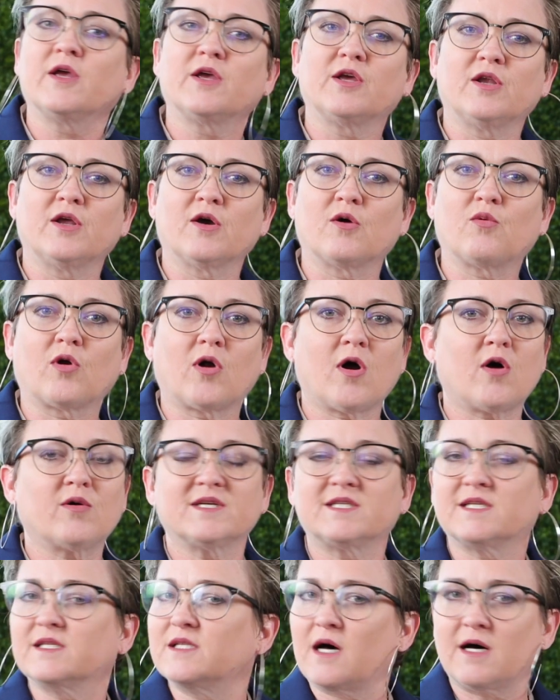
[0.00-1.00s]
We're
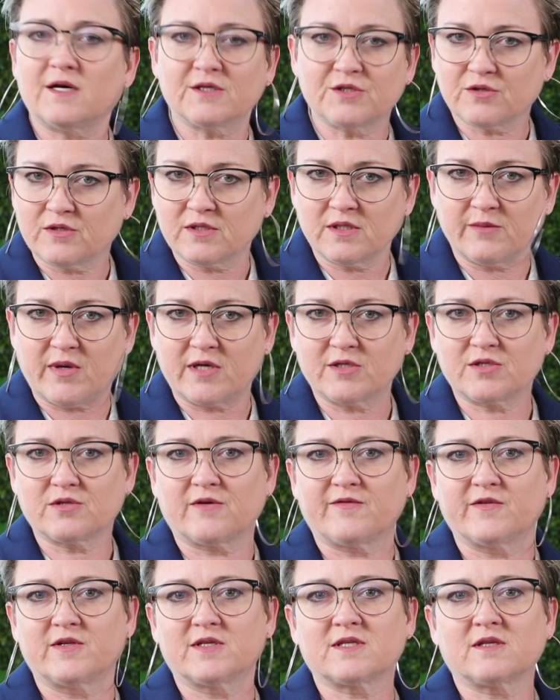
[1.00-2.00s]
always in the hustle and the bustle
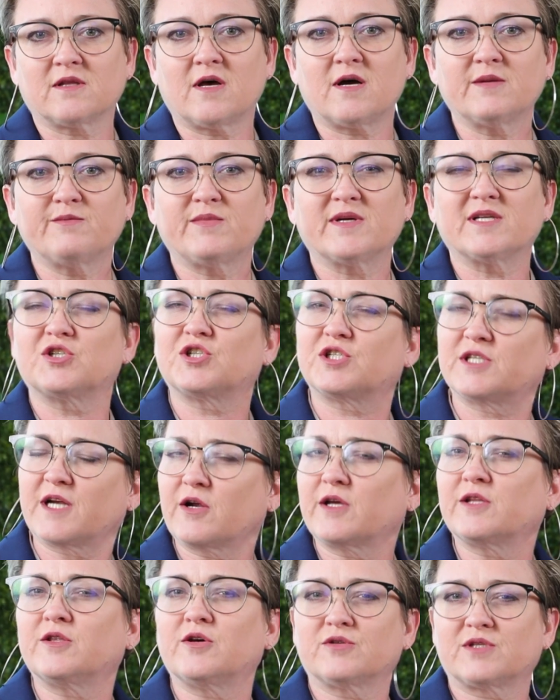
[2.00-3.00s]
of the salon, but
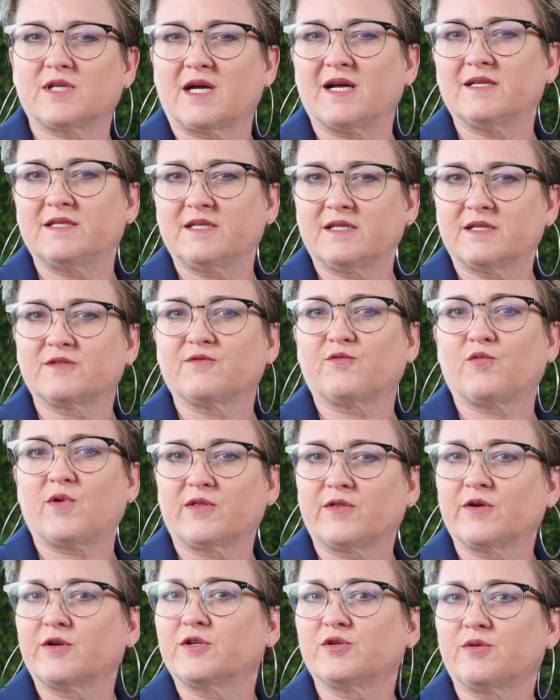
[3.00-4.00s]
sharing those ideas of
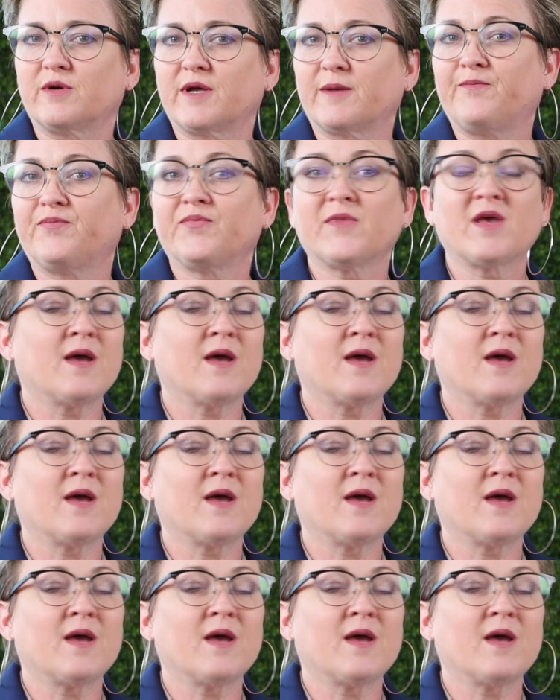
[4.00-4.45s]
what they're doing.